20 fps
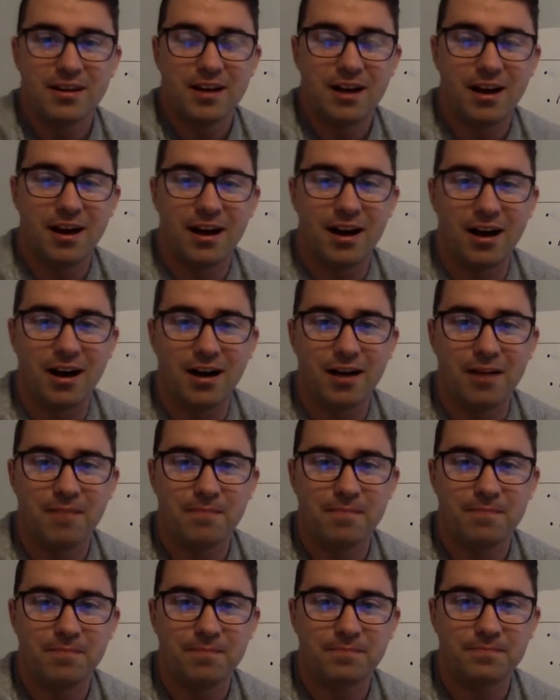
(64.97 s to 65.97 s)
um,
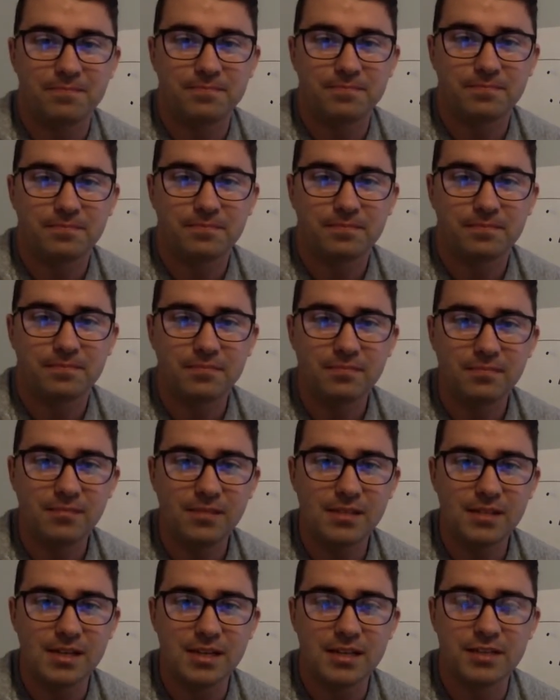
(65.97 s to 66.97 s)

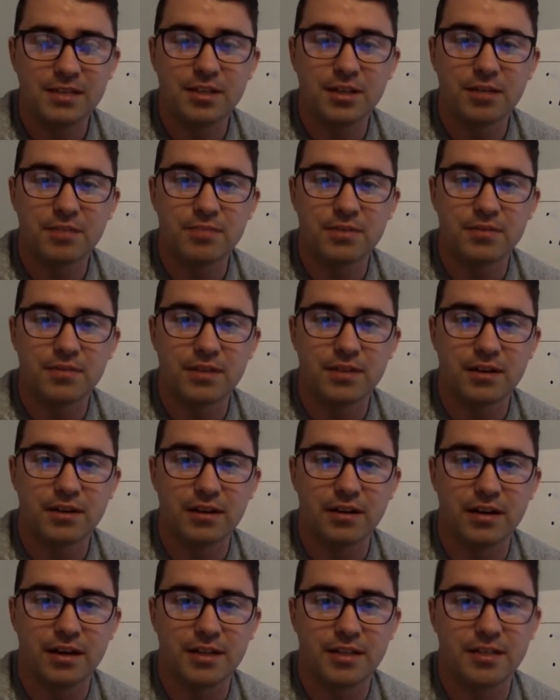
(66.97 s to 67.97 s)
in terms of your
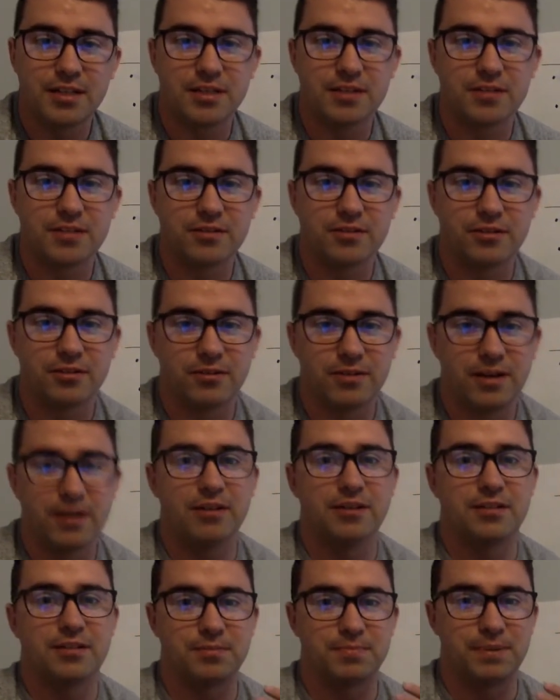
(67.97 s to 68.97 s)
educational
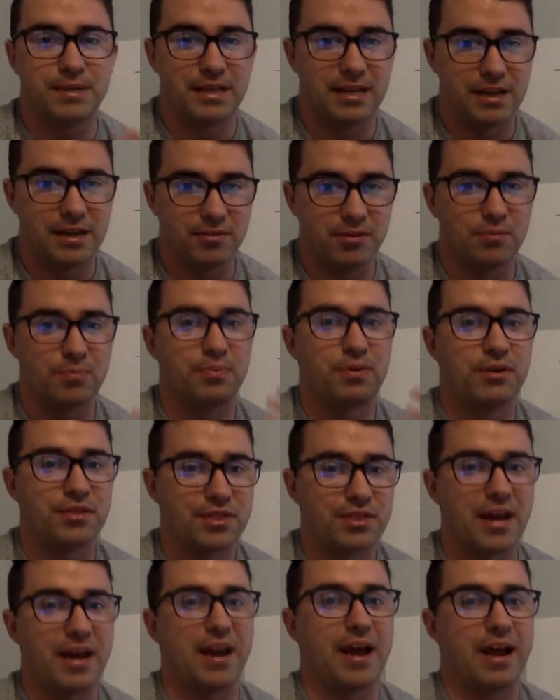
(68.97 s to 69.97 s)
career. Just being able to put
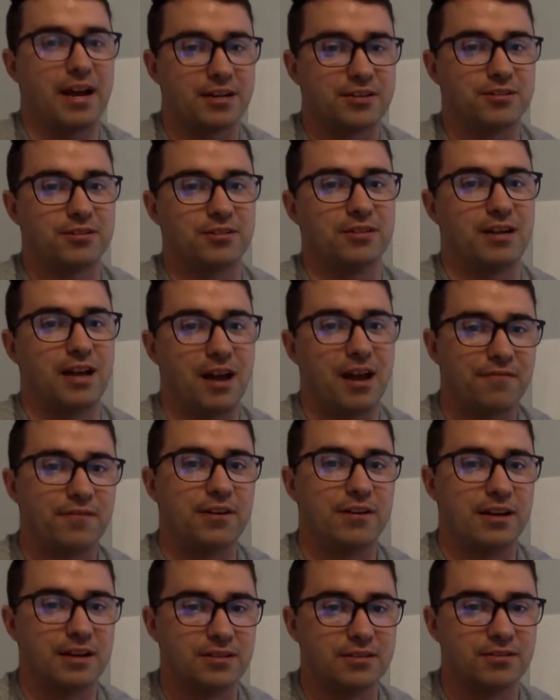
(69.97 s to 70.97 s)
that extra
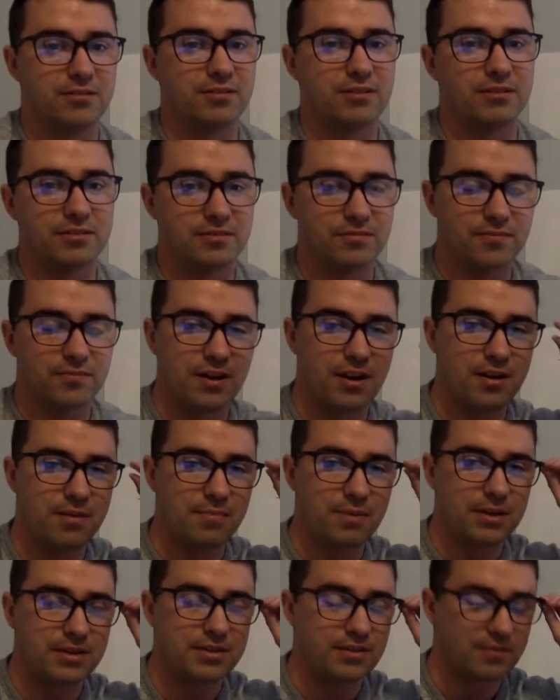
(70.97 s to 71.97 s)
effort into it is very
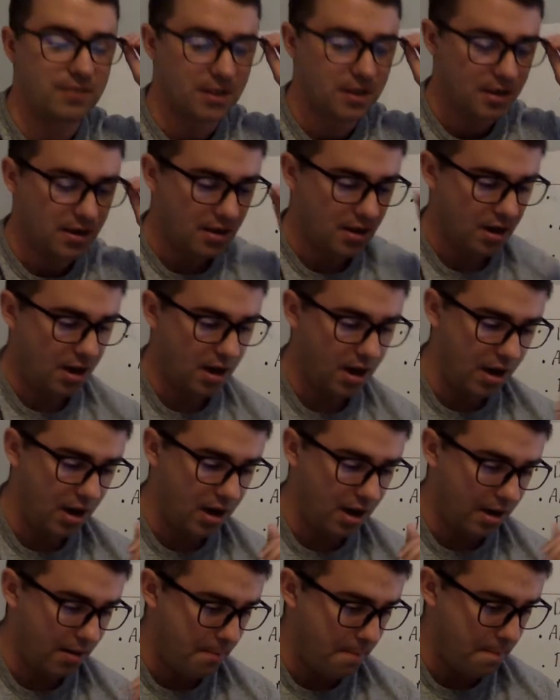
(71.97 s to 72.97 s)
impressive.
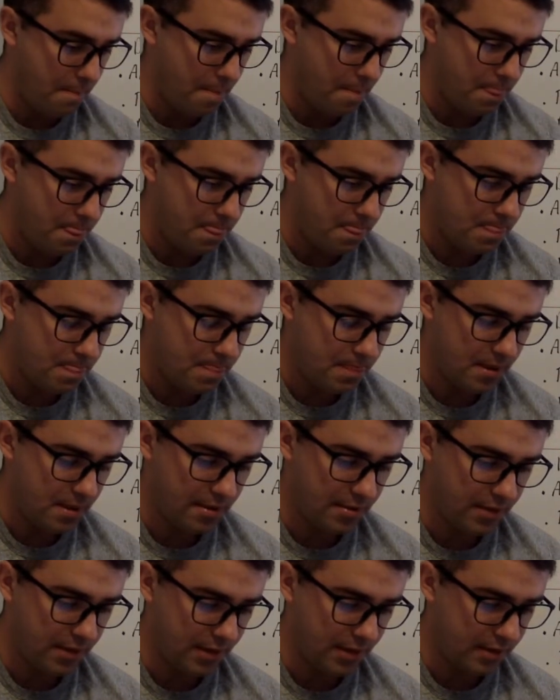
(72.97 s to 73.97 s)

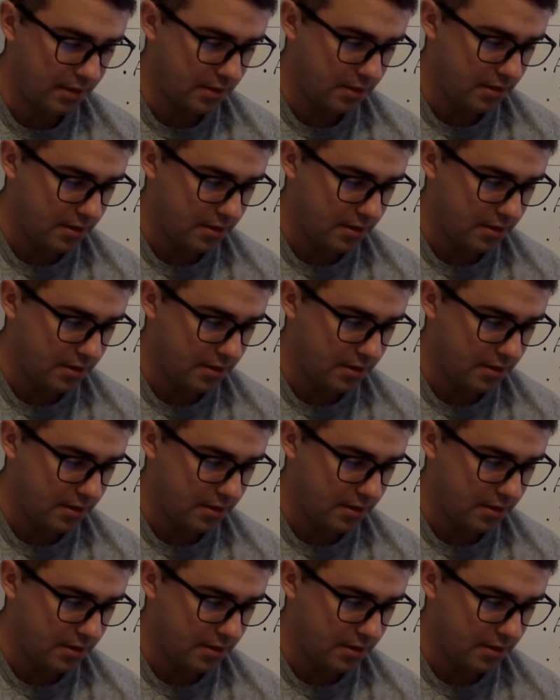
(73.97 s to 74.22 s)
Another thing,